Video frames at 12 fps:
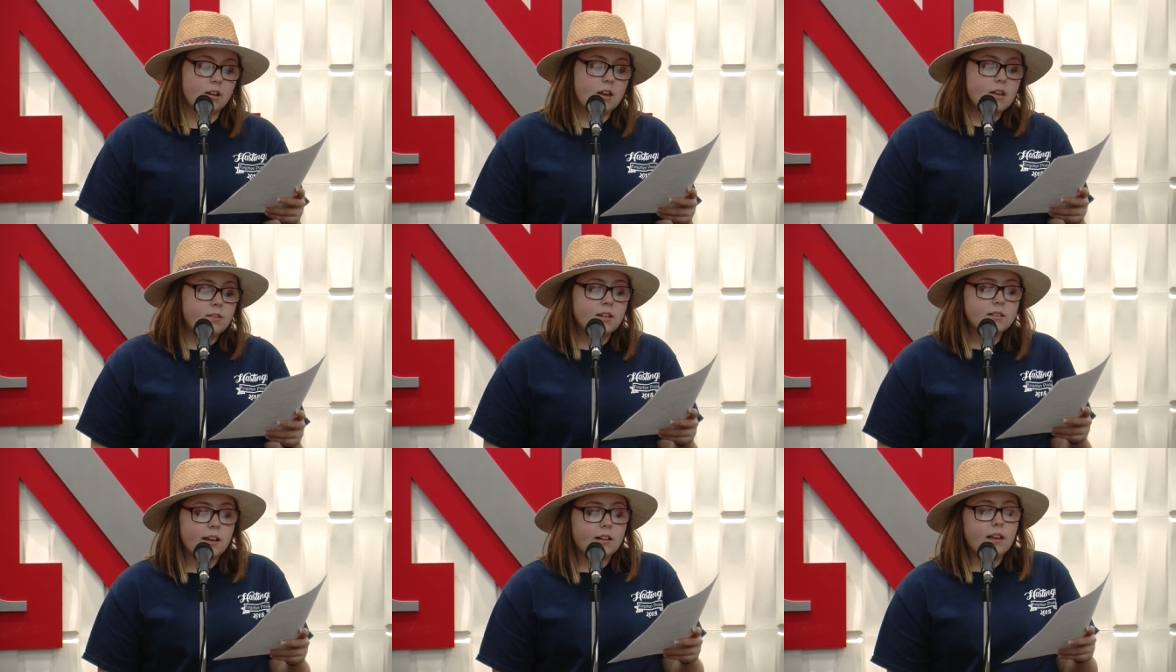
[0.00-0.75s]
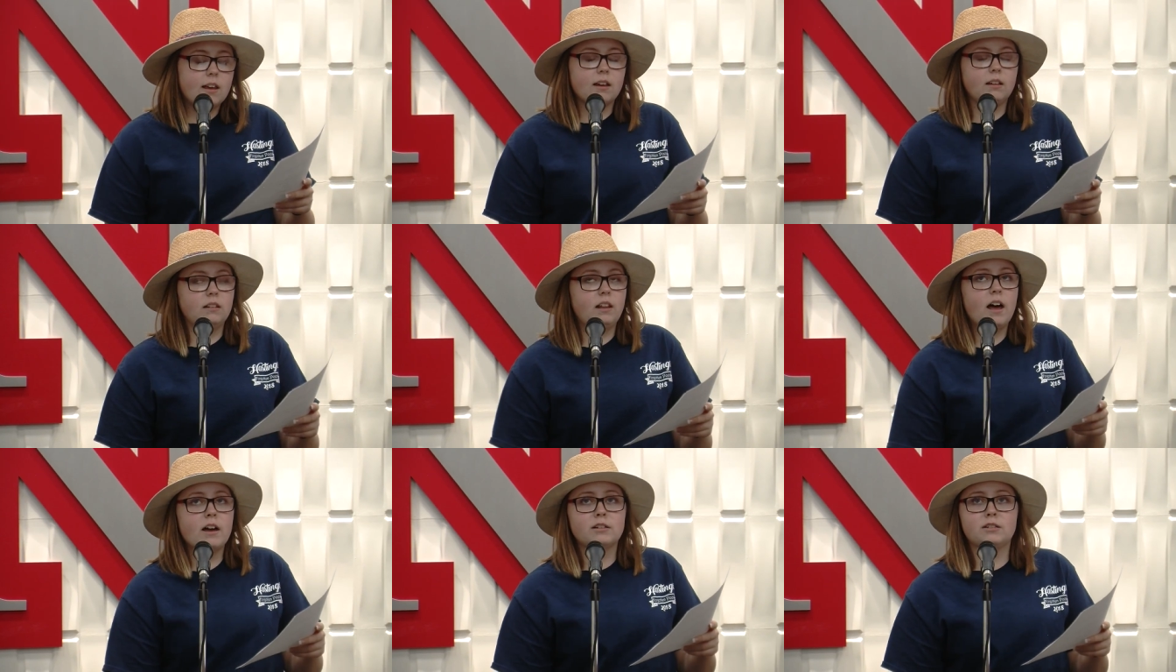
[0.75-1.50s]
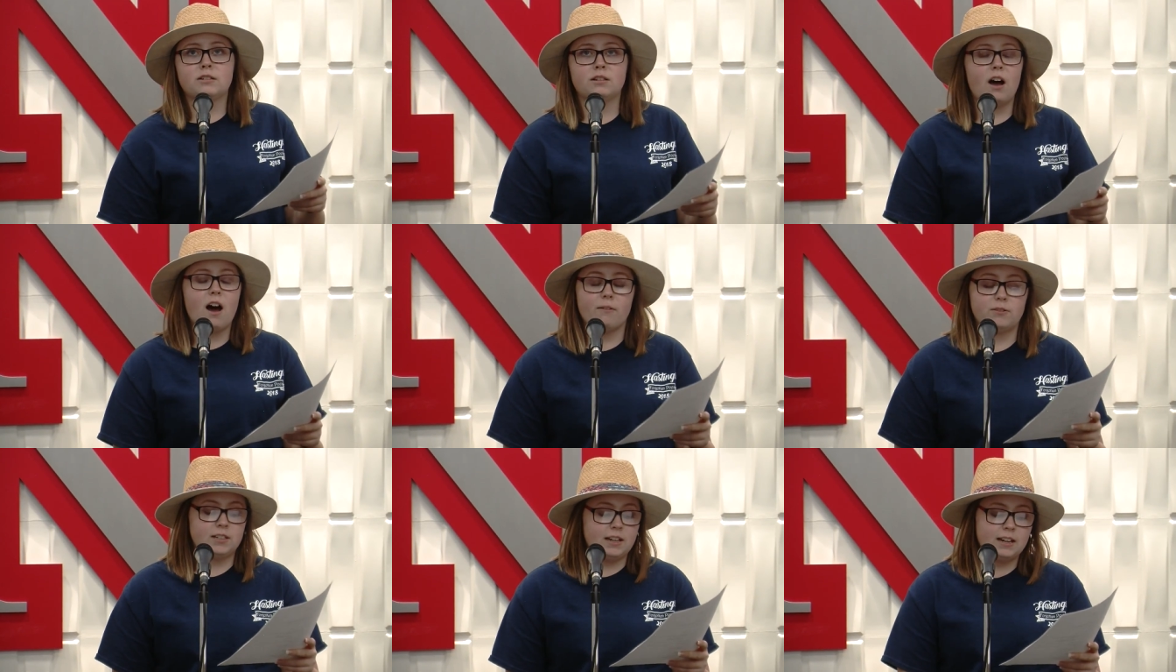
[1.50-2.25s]
Things like laying in lush,
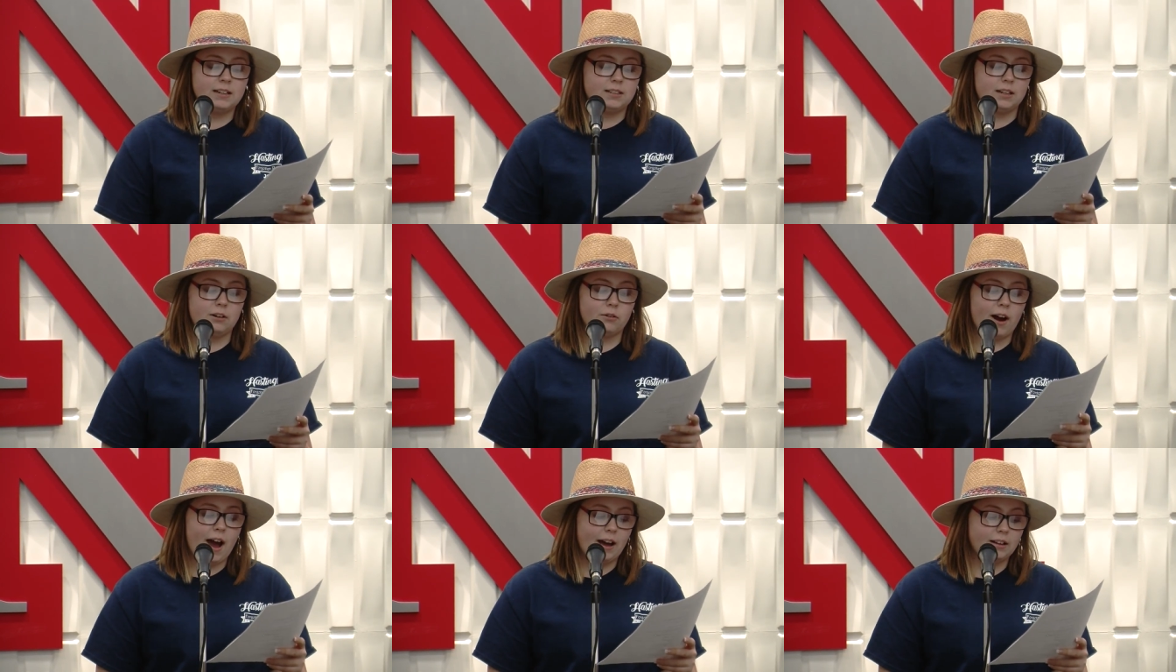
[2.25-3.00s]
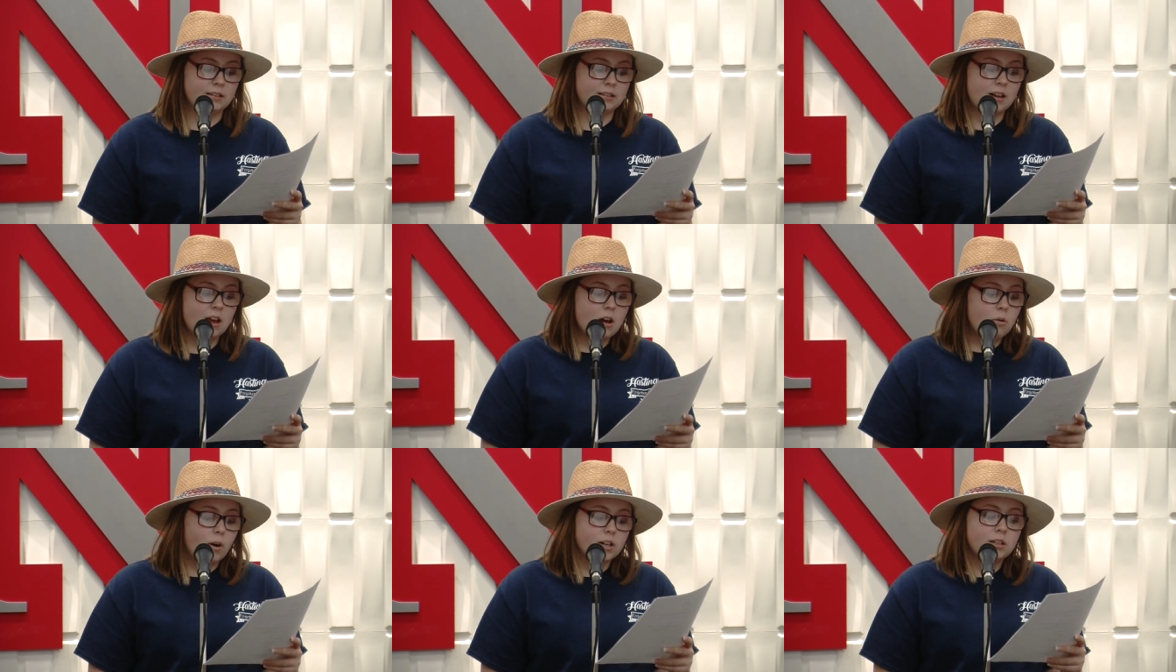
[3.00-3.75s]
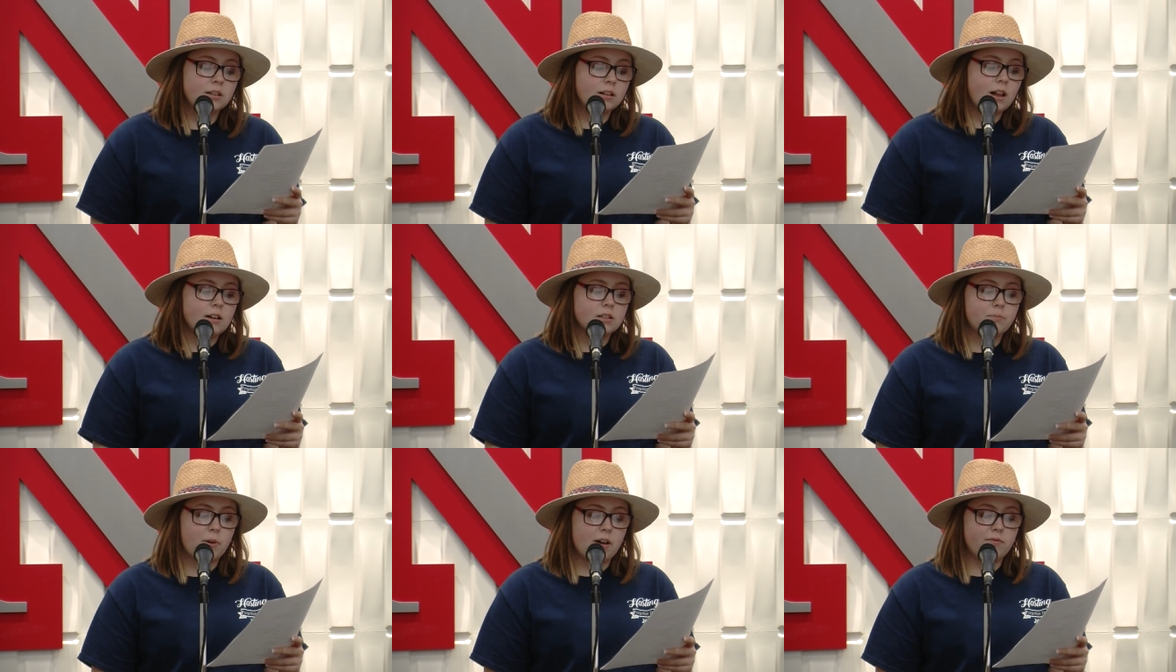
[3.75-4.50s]
soft, innocent grass, watching the clouds
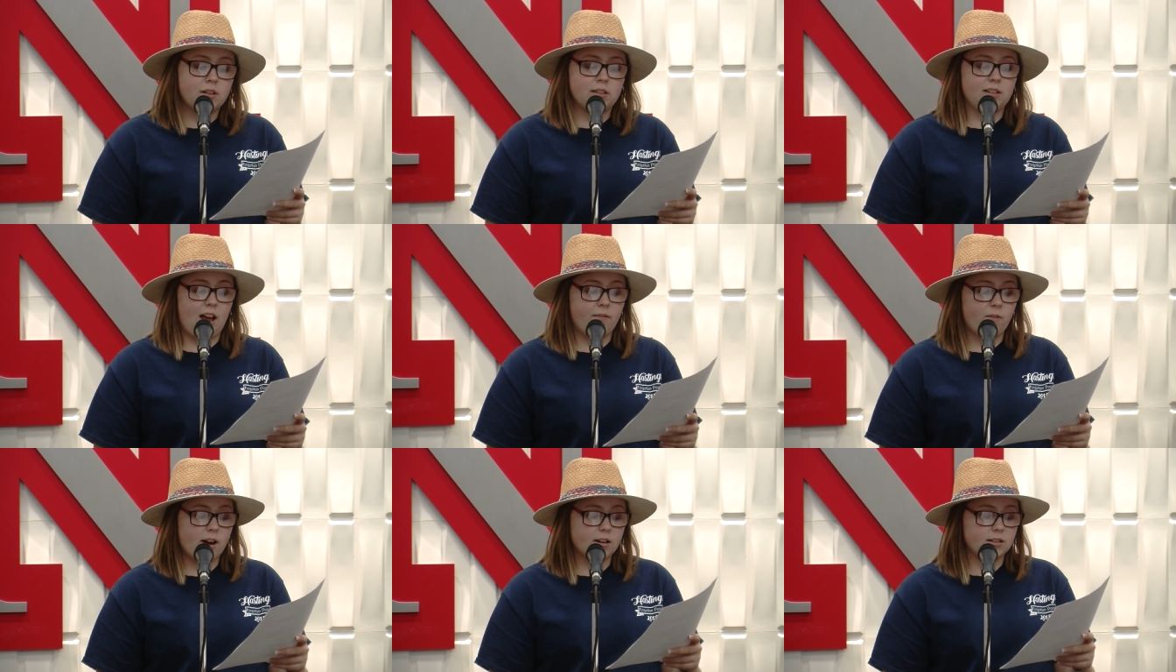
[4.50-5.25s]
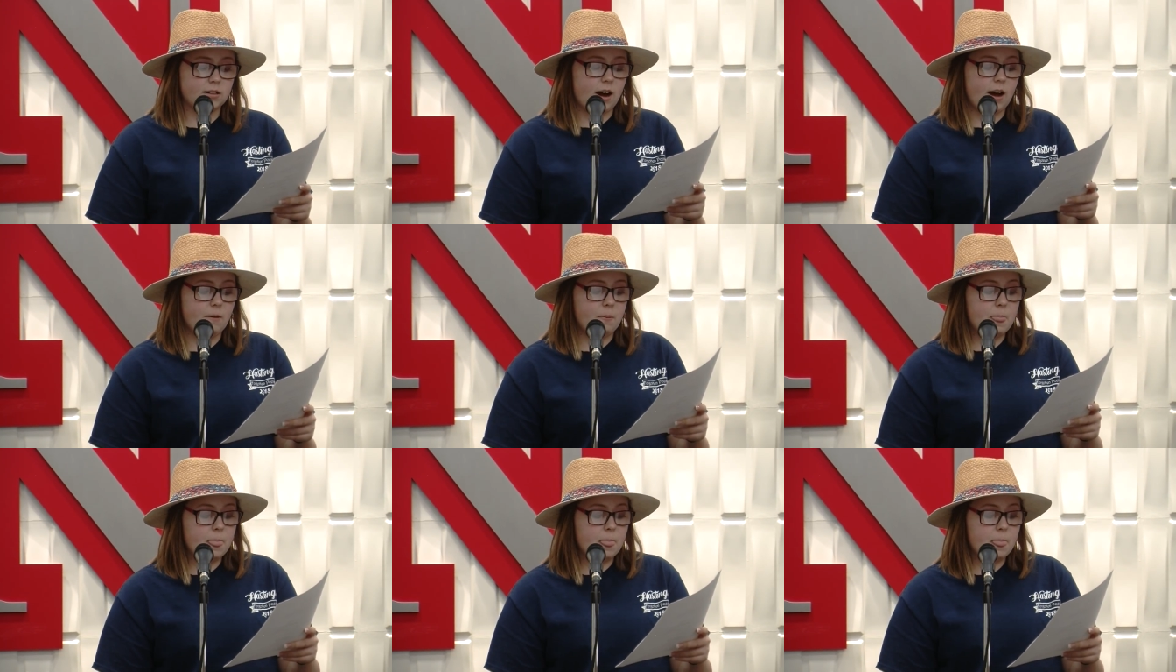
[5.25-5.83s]
above in the sapphire sky.